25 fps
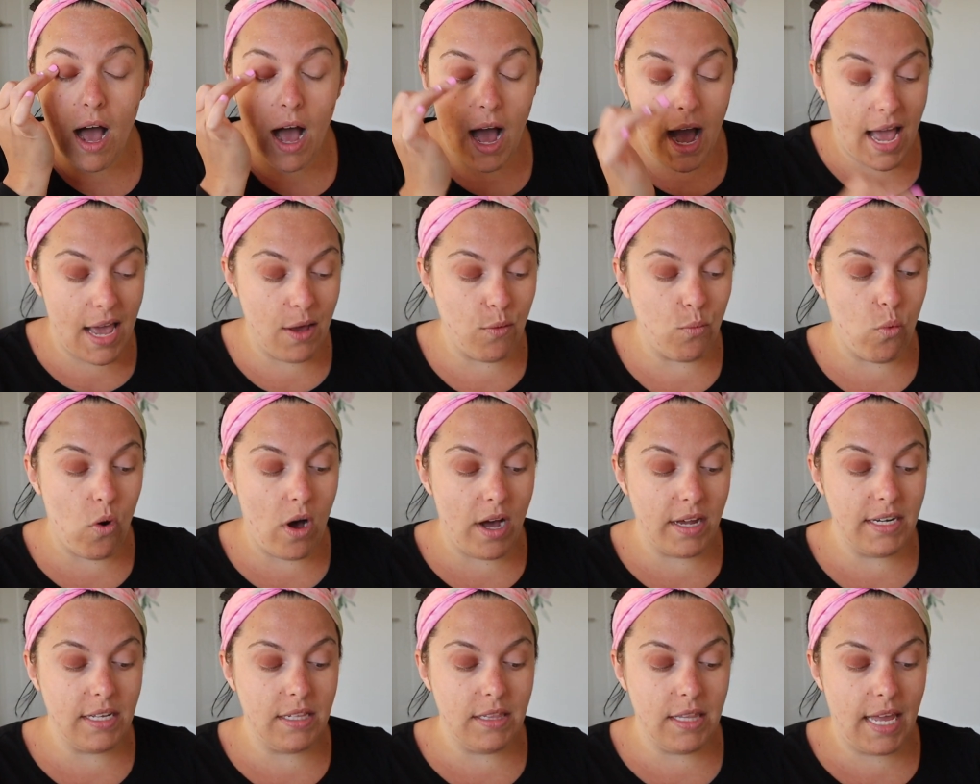I
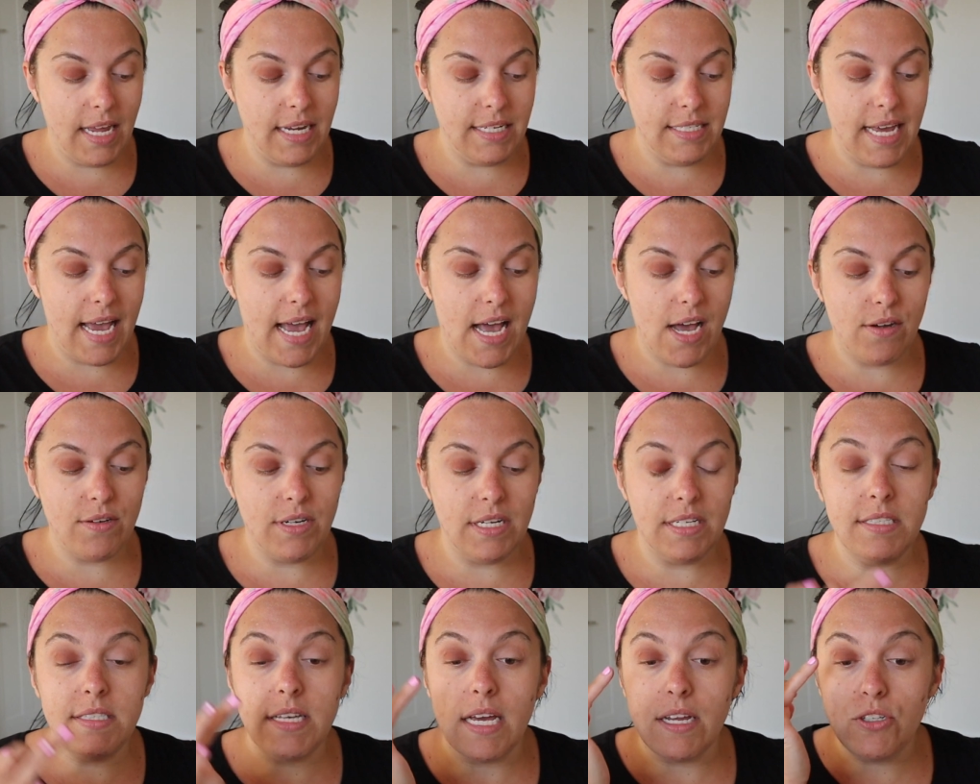want to lay down
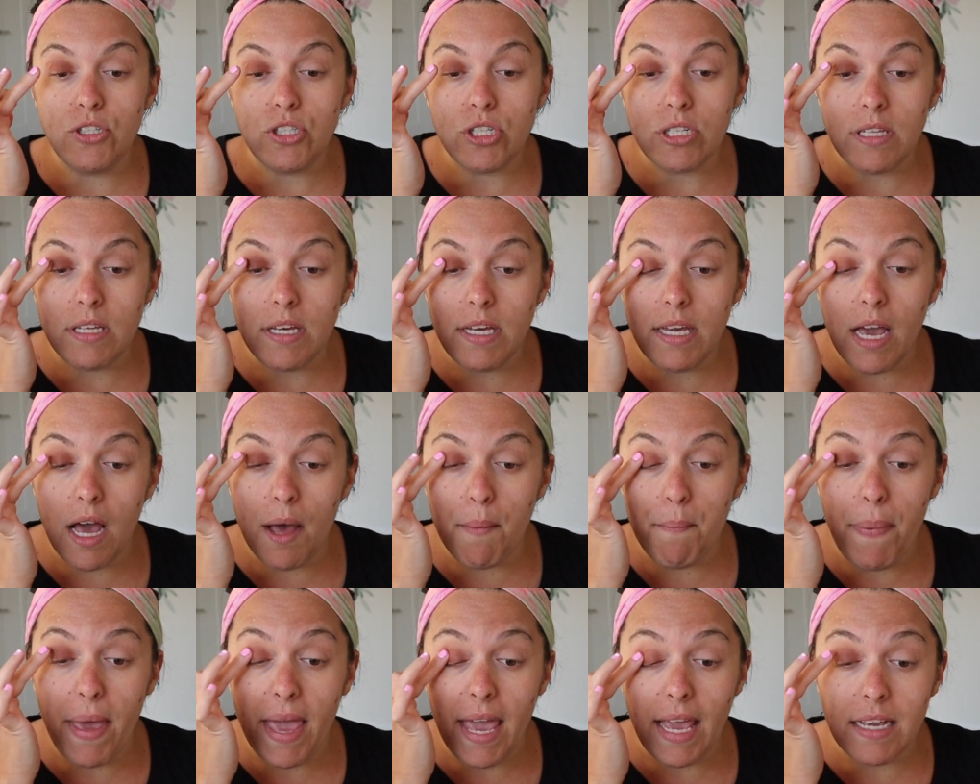essentially a
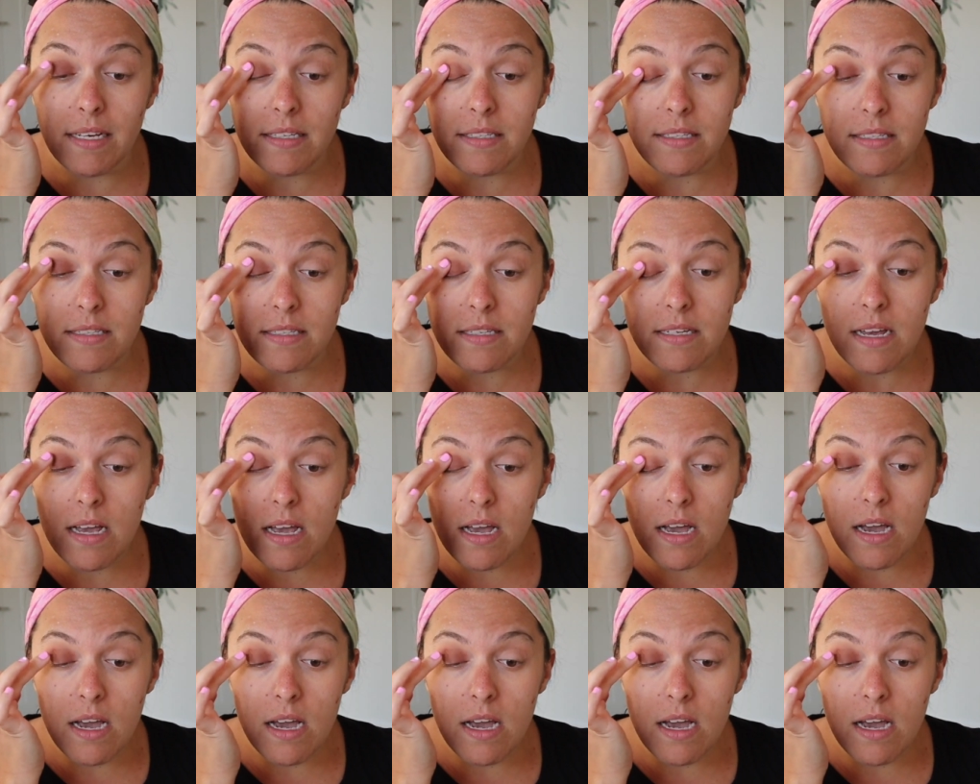base.